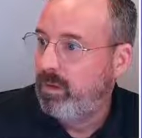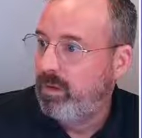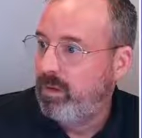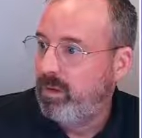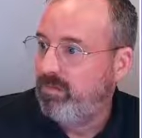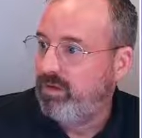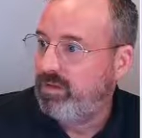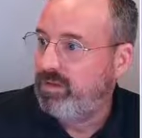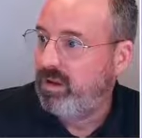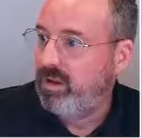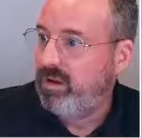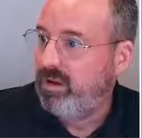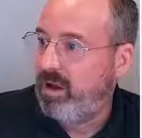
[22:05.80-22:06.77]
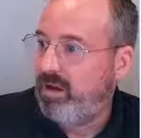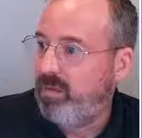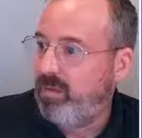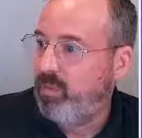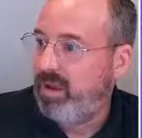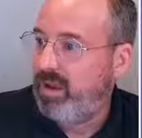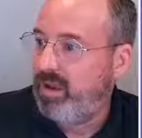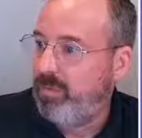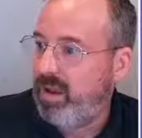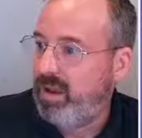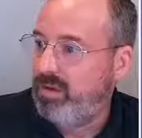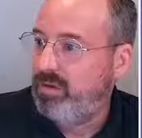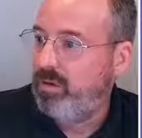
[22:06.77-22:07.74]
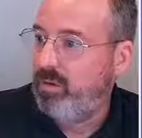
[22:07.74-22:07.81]
it's an item we can
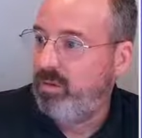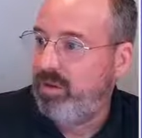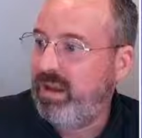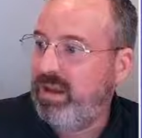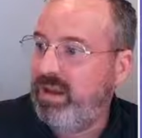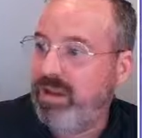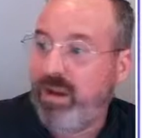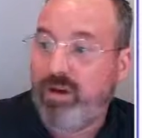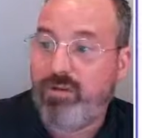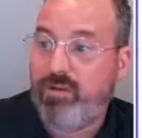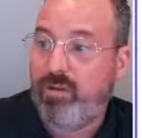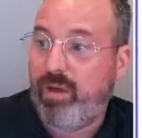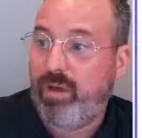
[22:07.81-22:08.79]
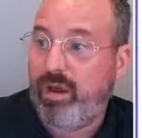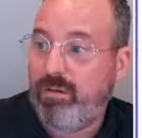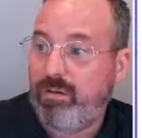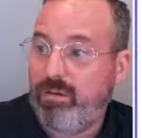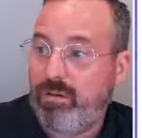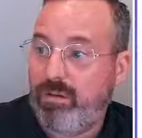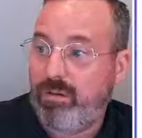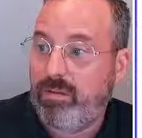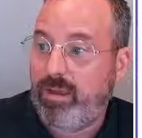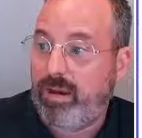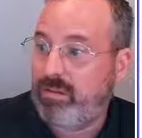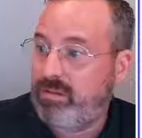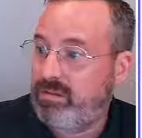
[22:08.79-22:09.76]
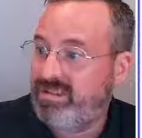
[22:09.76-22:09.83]
make get in there so that
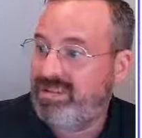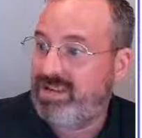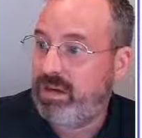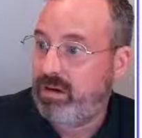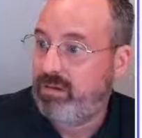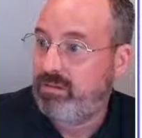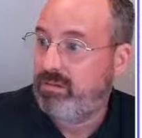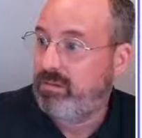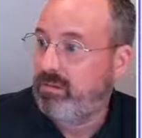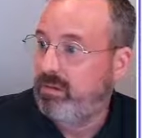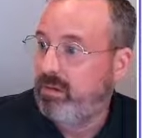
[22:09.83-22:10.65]
it sticks.